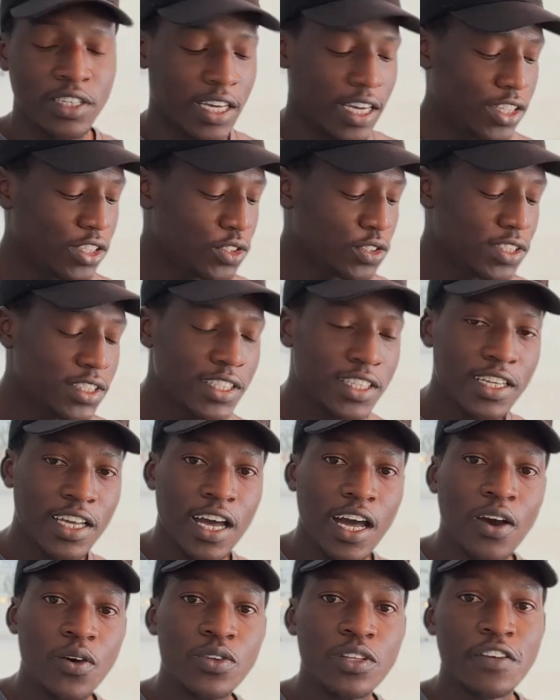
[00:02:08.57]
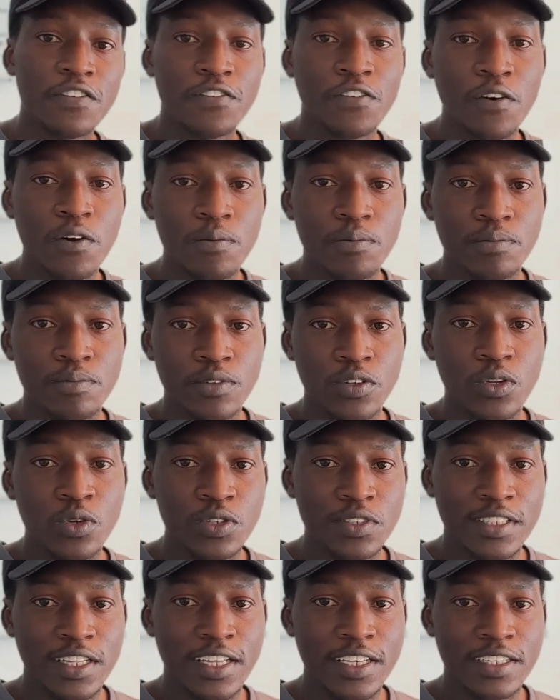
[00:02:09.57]
and you see how the foam
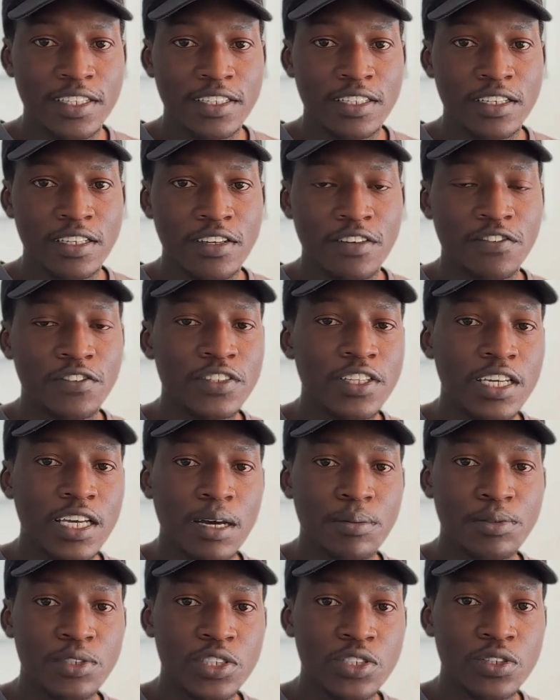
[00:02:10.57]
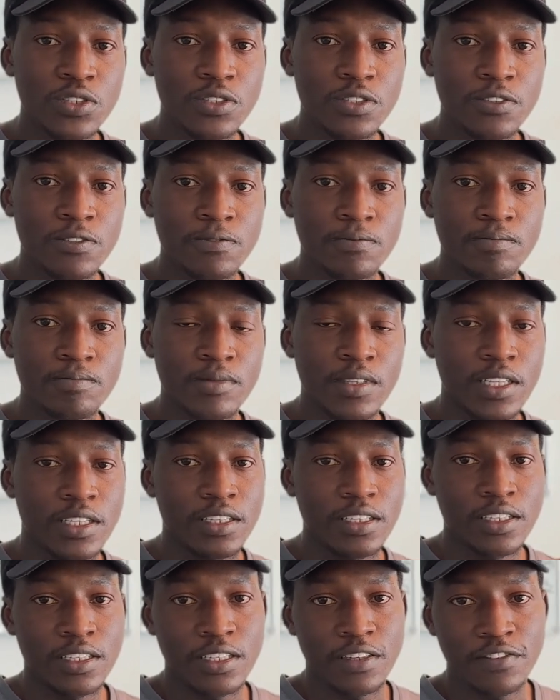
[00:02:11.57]
looks like for the cappuccino,
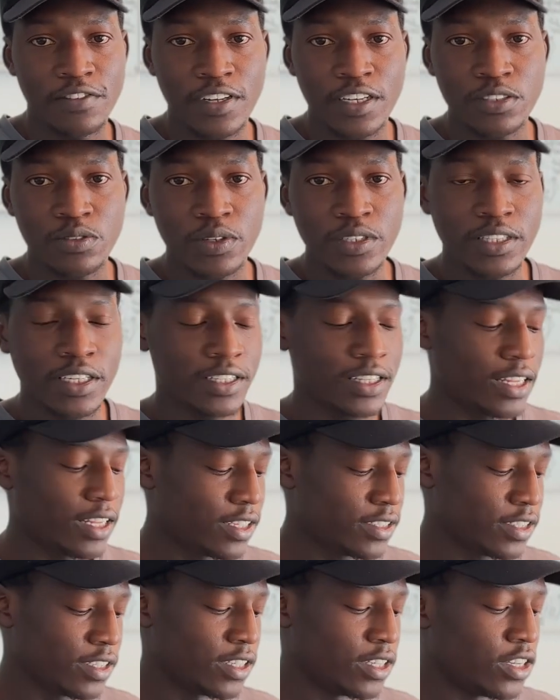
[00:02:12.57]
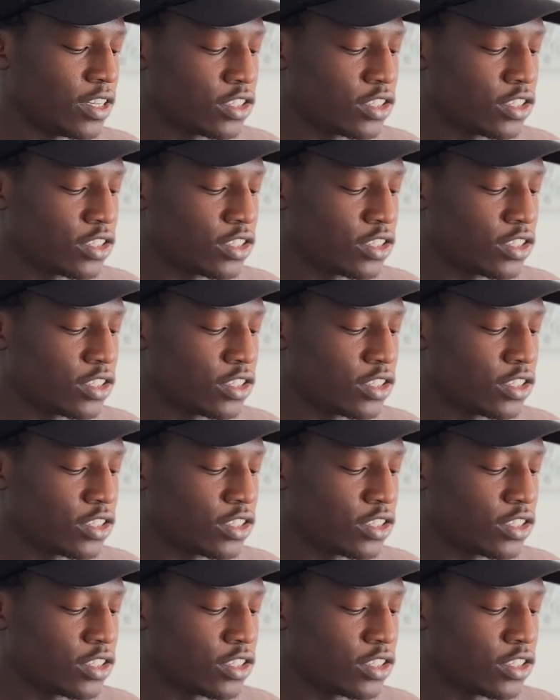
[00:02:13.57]
flat white, and latte.